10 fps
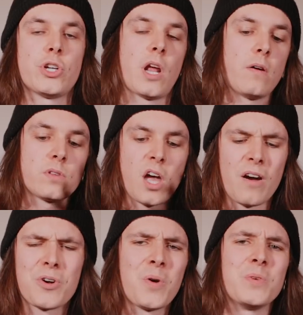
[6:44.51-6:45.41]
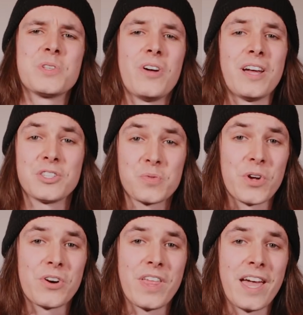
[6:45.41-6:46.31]
I was covering what was going on
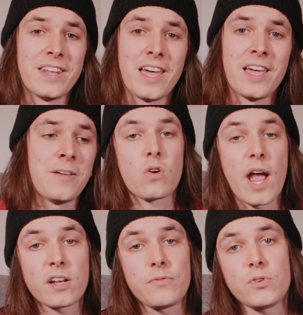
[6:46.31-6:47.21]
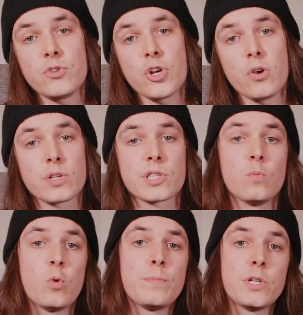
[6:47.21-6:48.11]
Twitter that day, cracked a few jokes,
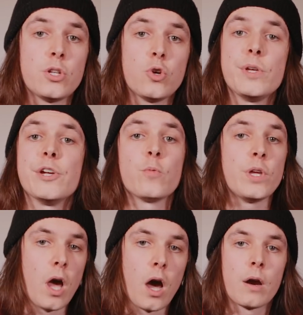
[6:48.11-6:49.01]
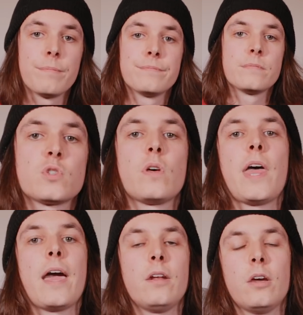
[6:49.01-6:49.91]
and whoop-de-doo, here we are. So on
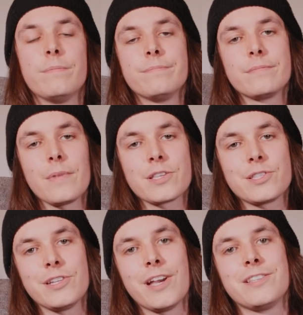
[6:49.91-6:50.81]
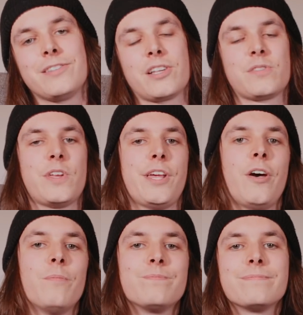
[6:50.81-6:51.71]
that note, I'll see you guys in the next
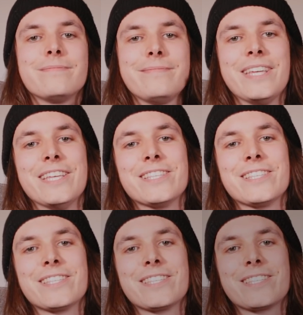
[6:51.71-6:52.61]
video. Peace.